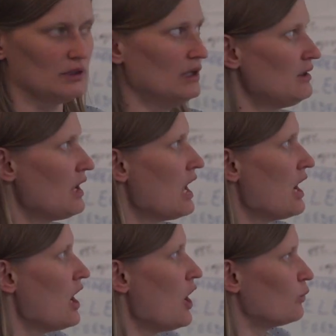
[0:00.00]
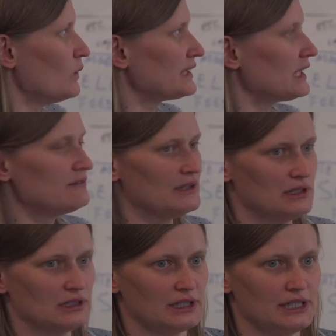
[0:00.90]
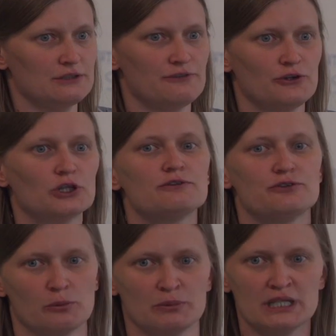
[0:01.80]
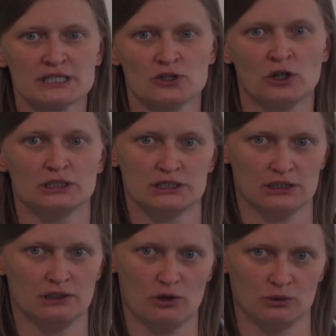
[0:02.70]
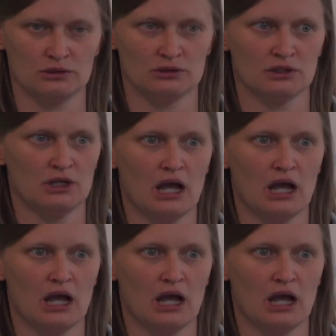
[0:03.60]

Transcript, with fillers: Yeah? What can we infer from this knowledge alone